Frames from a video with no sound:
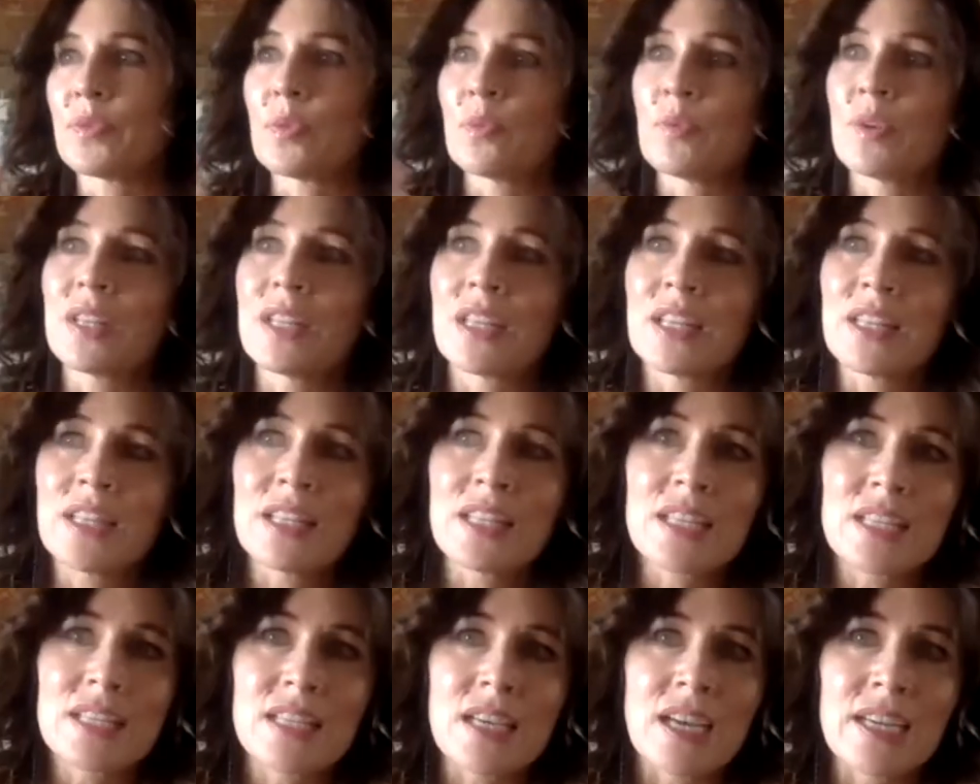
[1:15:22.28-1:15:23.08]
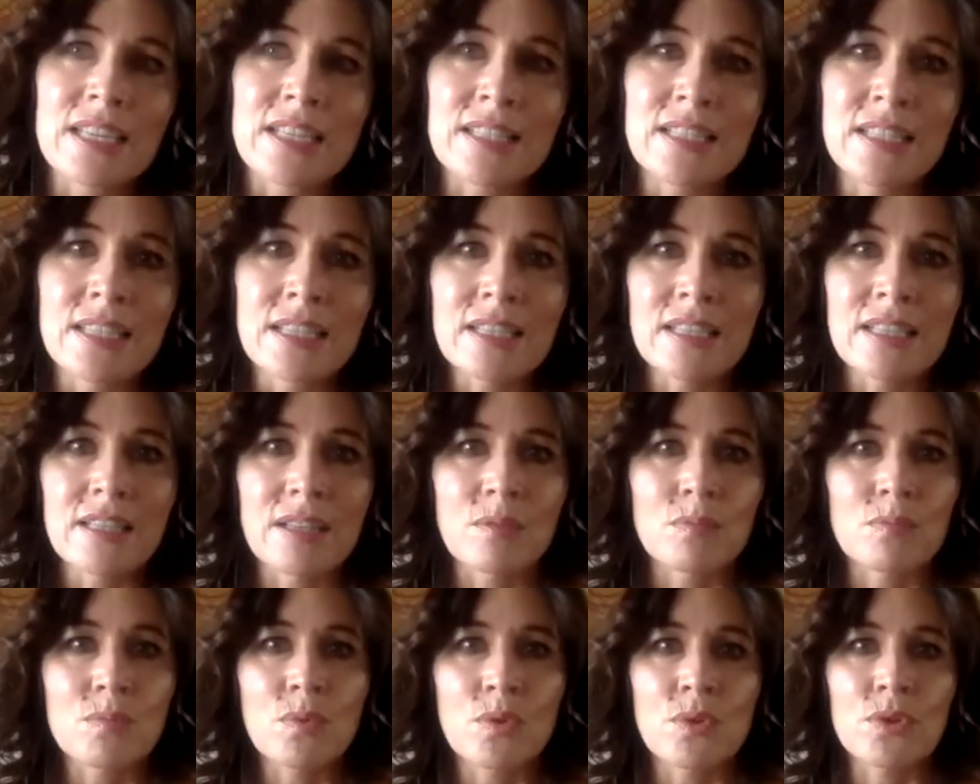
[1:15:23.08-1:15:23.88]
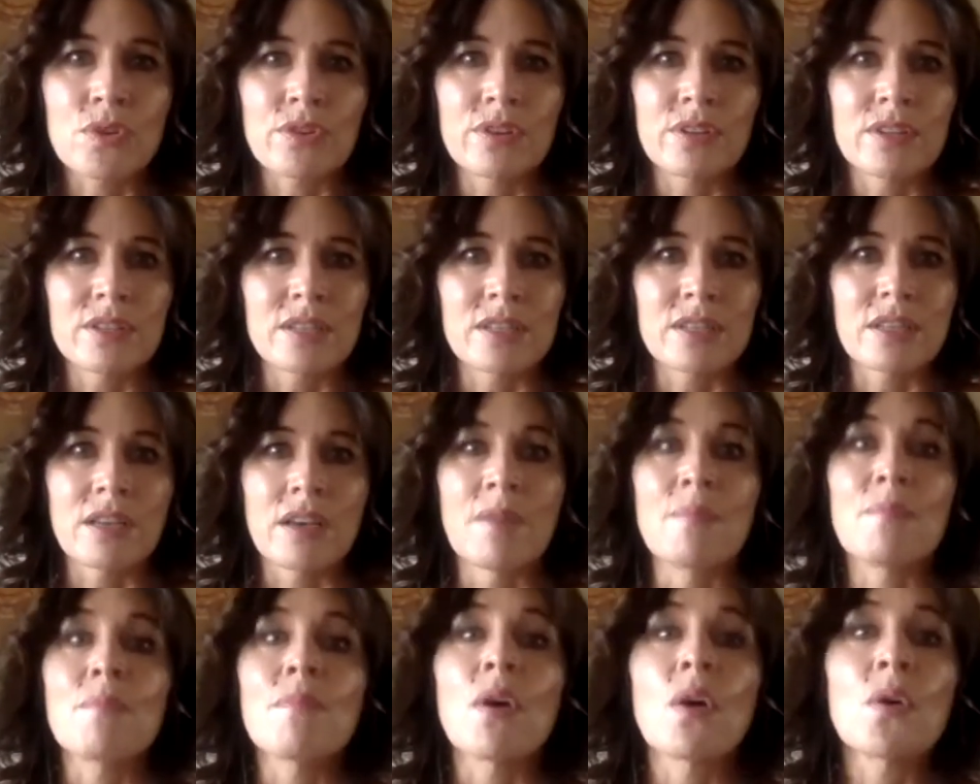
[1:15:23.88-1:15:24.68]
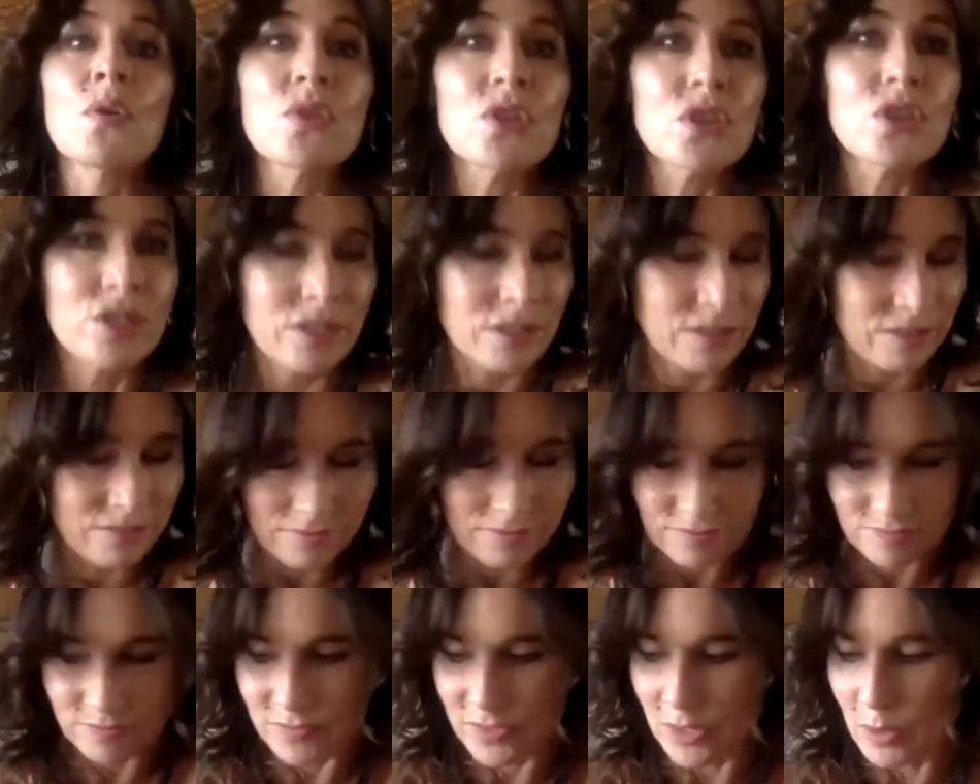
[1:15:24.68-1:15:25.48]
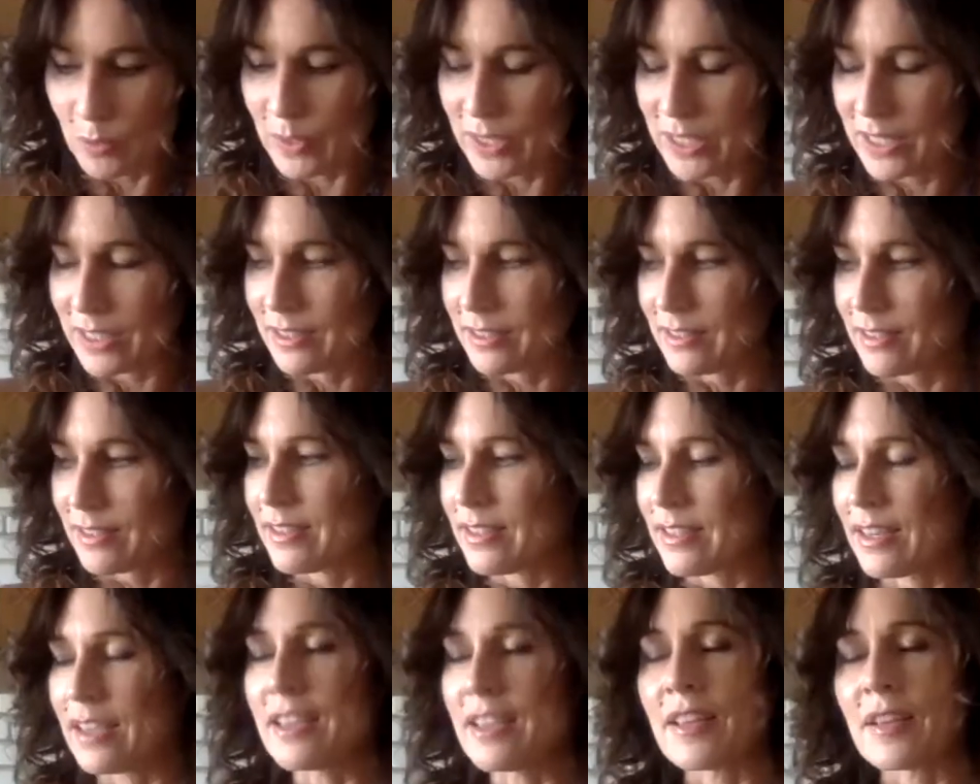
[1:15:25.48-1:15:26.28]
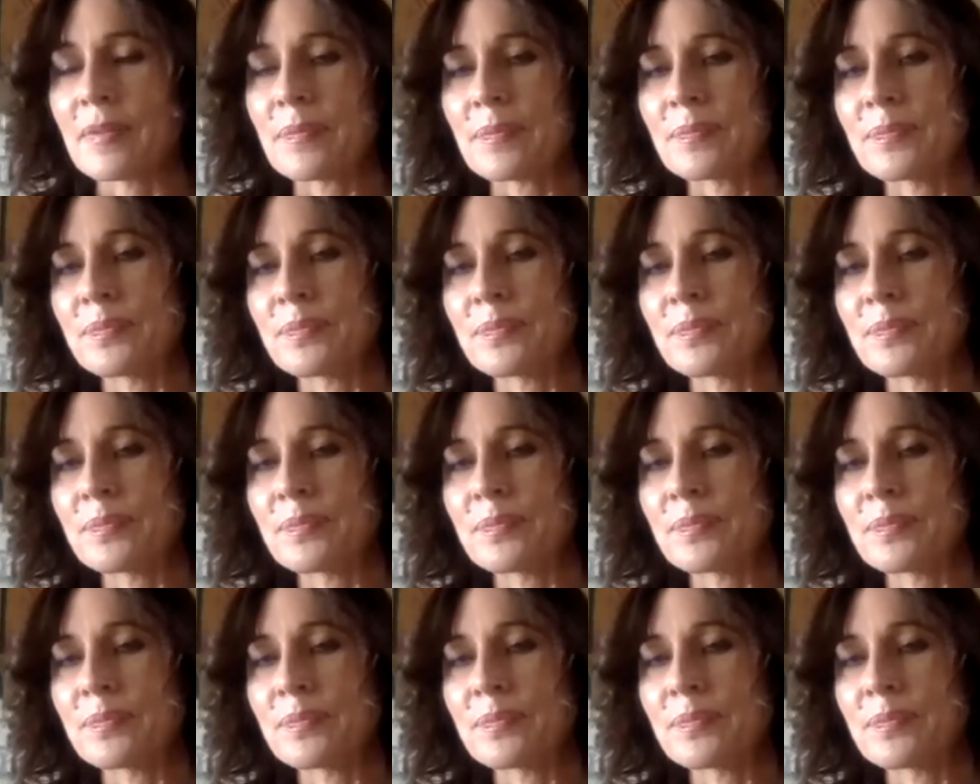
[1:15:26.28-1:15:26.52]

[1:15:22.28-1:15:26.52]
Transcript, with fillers: within this idea that water is emotion that we can see,